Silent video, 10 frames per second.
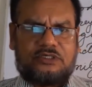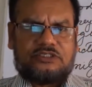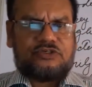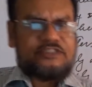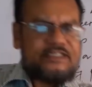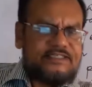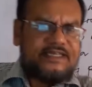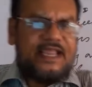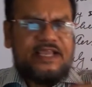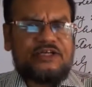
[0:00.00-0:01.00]
So, it is
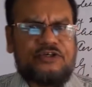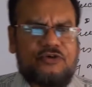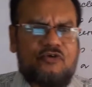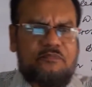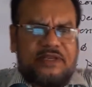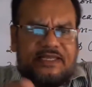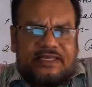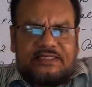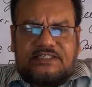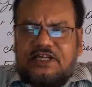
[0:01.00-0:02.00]
said to
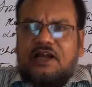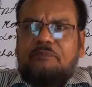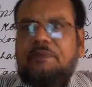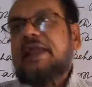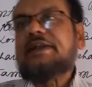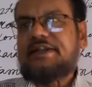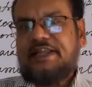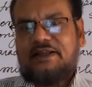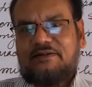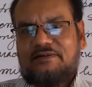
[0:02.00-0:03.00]
miniature
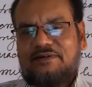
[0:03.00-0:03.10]
painting.